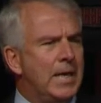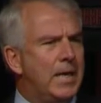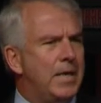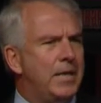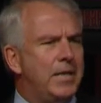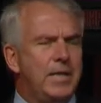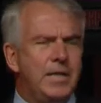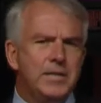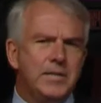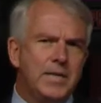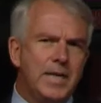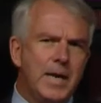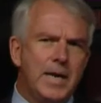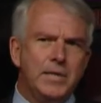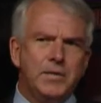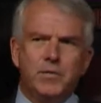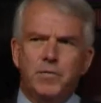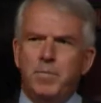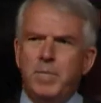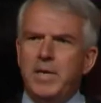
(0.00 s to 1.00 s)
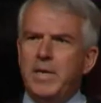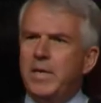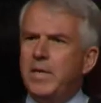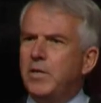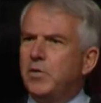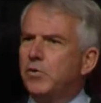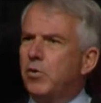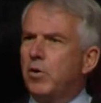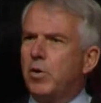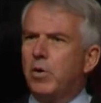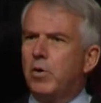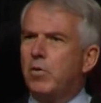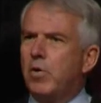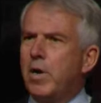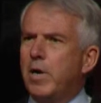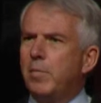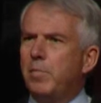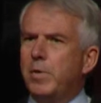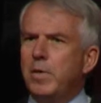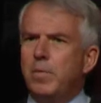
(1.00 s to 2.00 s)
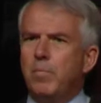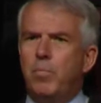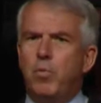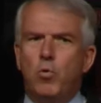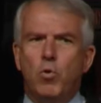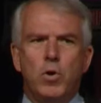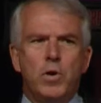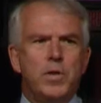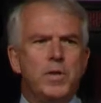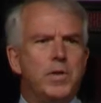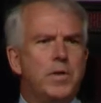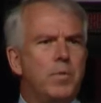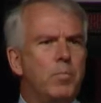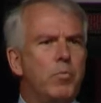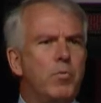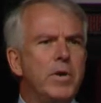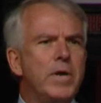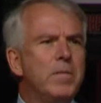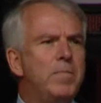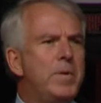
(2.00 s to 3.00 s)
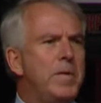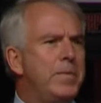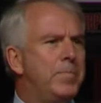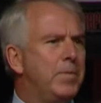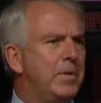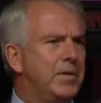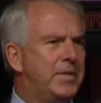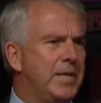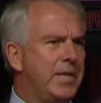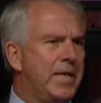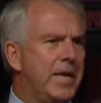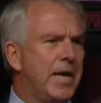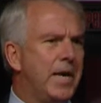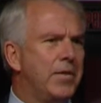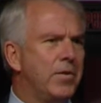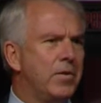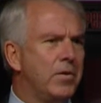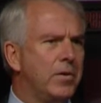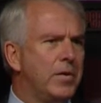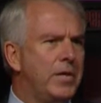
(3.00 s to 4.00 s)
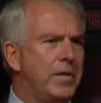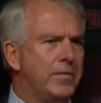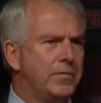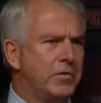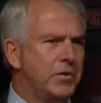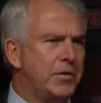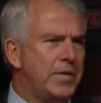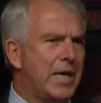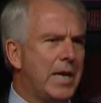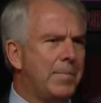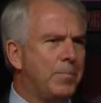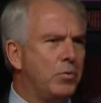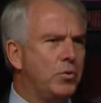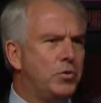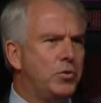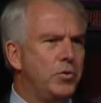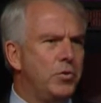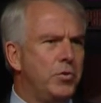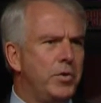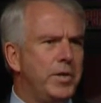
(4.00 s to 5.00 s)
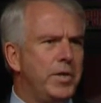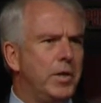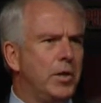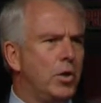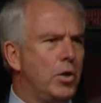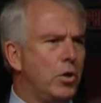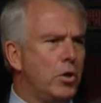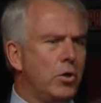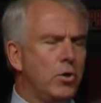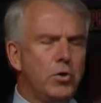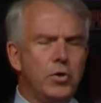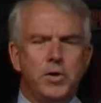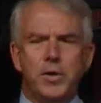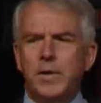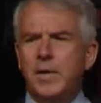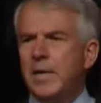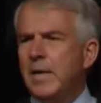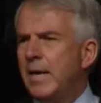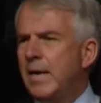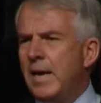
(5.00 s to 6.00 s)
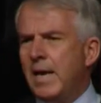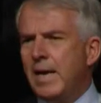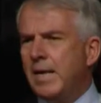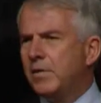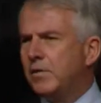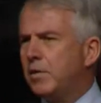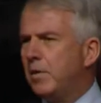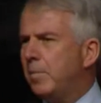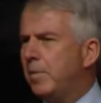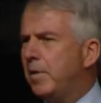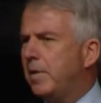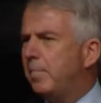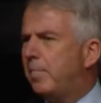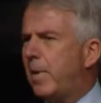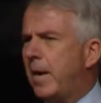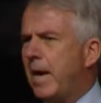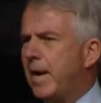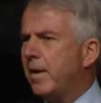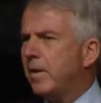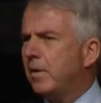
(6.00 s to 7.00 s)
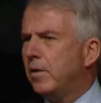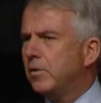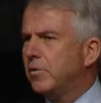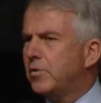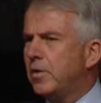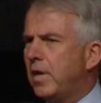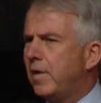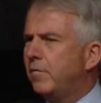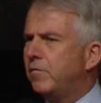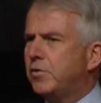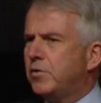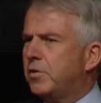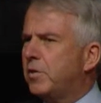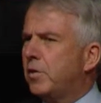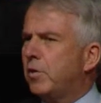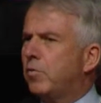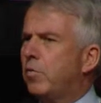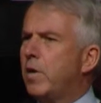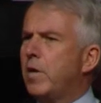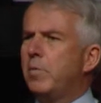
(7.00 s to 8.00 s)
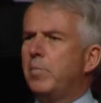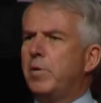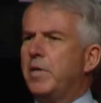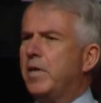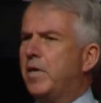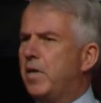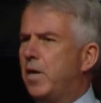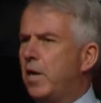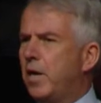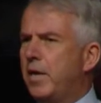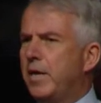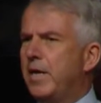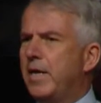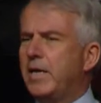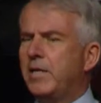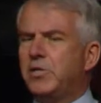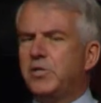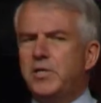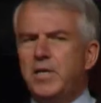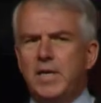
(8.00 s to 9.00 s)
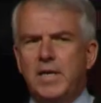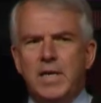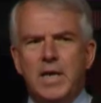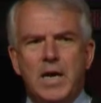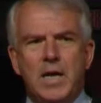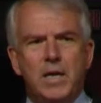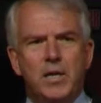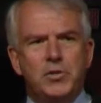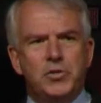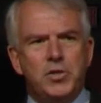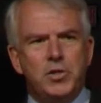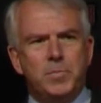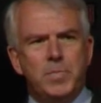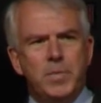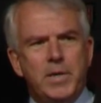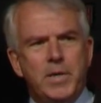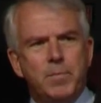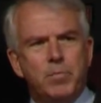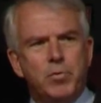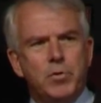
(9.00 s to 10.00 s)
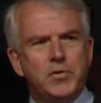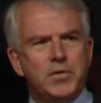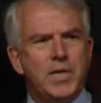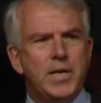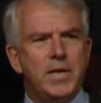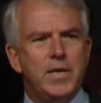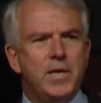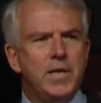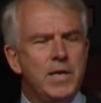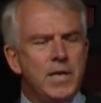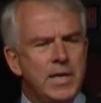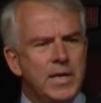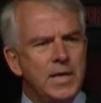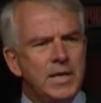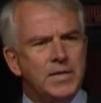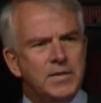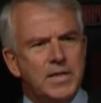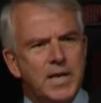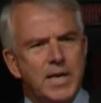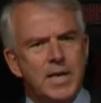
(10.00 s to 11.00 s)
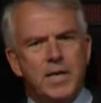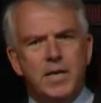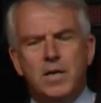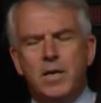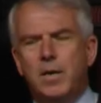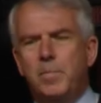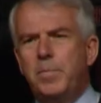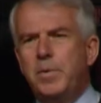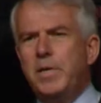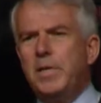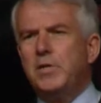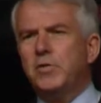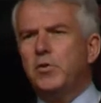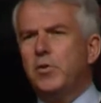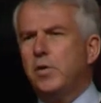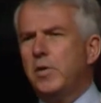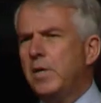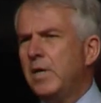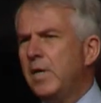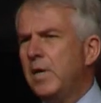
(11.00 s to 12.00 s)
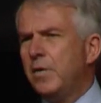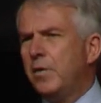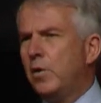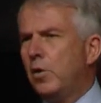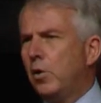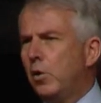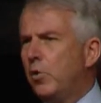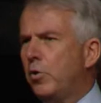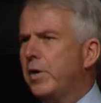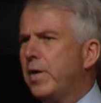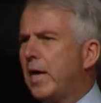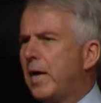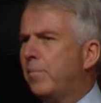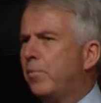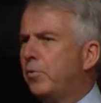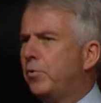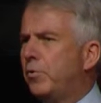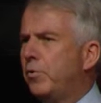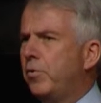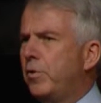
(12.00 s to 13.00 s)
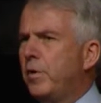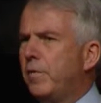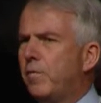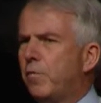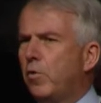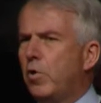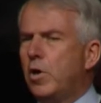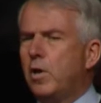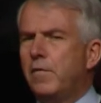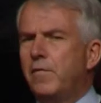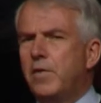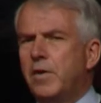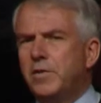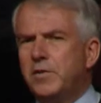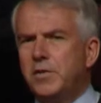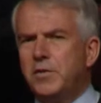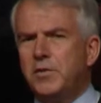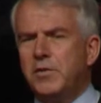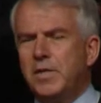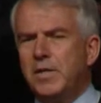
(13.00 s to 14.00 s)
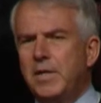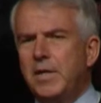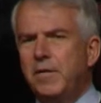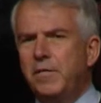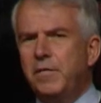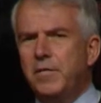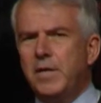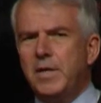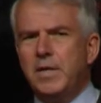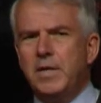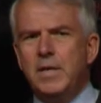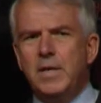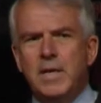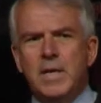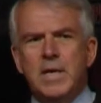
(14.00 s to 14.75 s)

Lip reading: These kinds of meetings are incredibly important to bring people together. It gives us the opportunity to learn, and some of the panels have just incredibly cutting-edge technologies being presented, exciting companies. So the learning opportunity for all of us is significant,